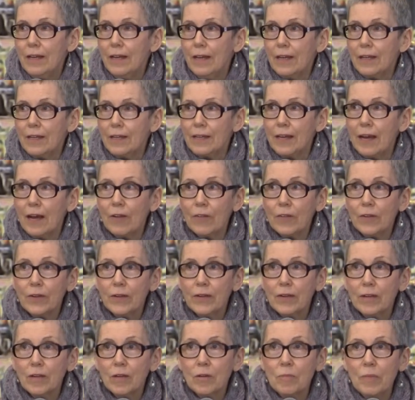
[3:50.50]
And now
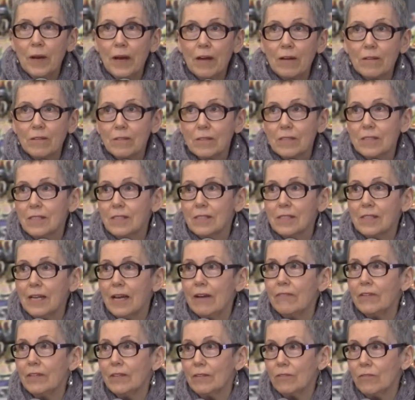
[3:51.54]
there are about
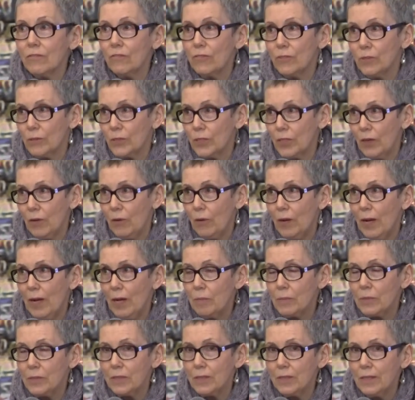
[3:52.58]
seven food
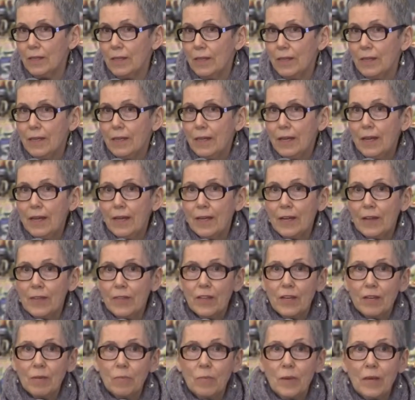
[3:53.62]
co-ops, and I
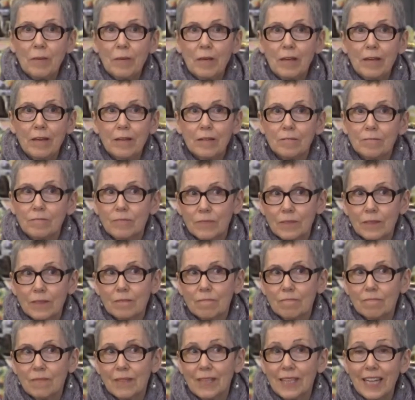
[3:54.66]
think maybe
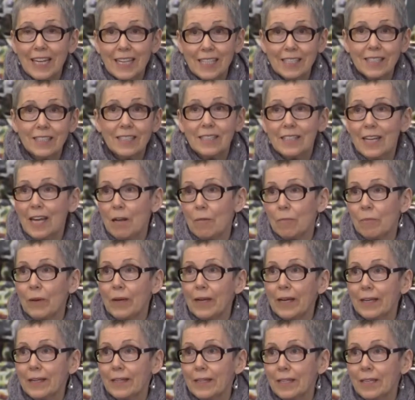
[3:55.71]
less than that
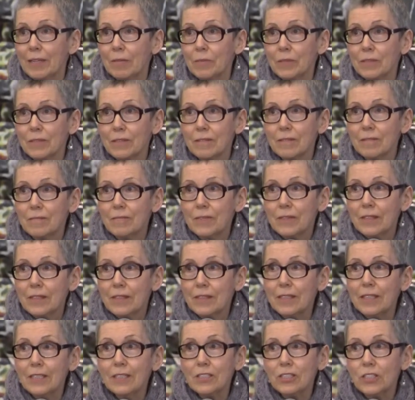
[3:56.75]
buying clubs.
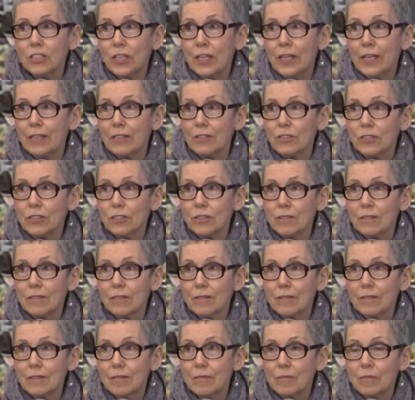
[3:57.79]
Things change.
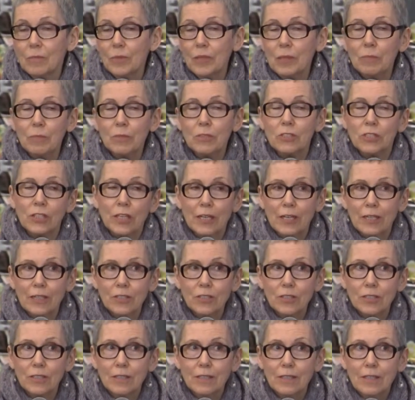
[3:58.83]
People
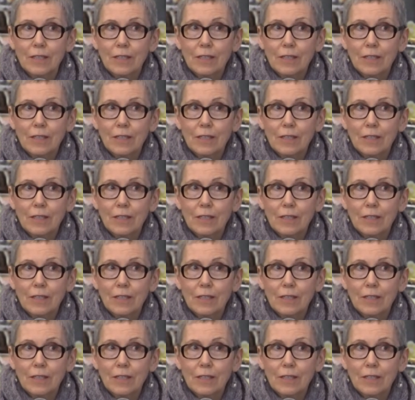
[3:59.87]
change.